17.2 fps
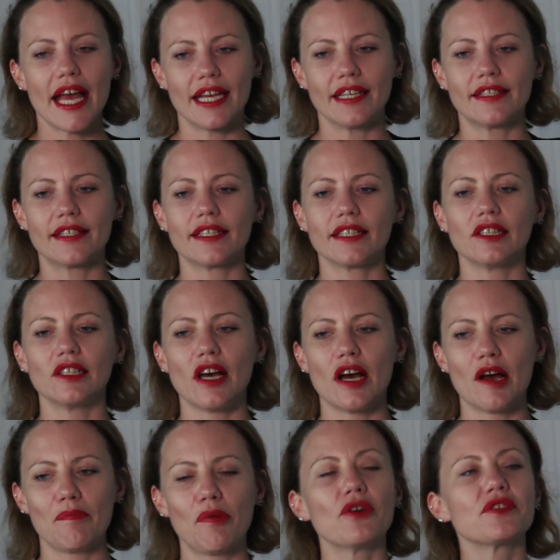is still
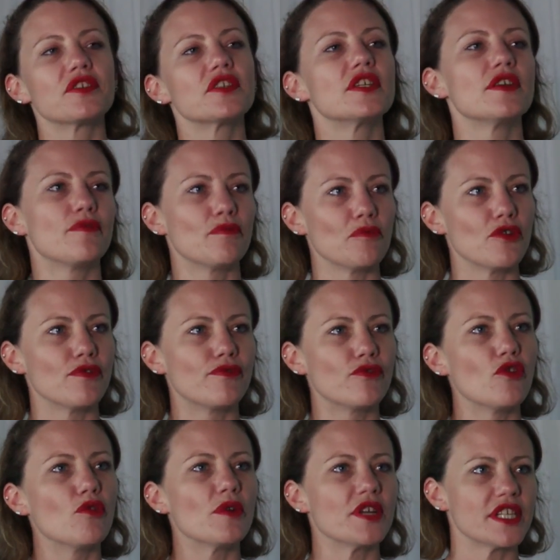a positive move
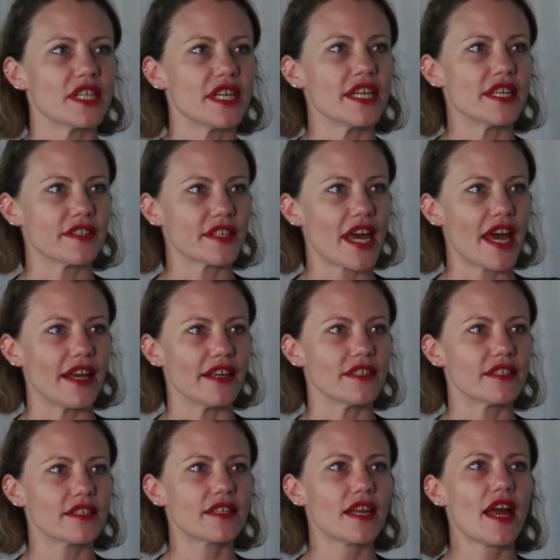forward in his
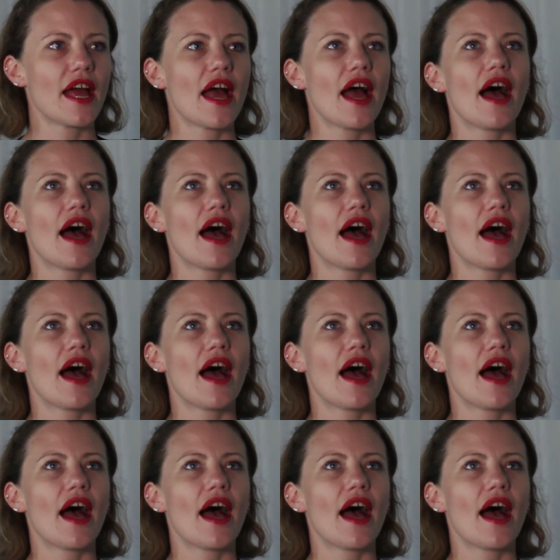case.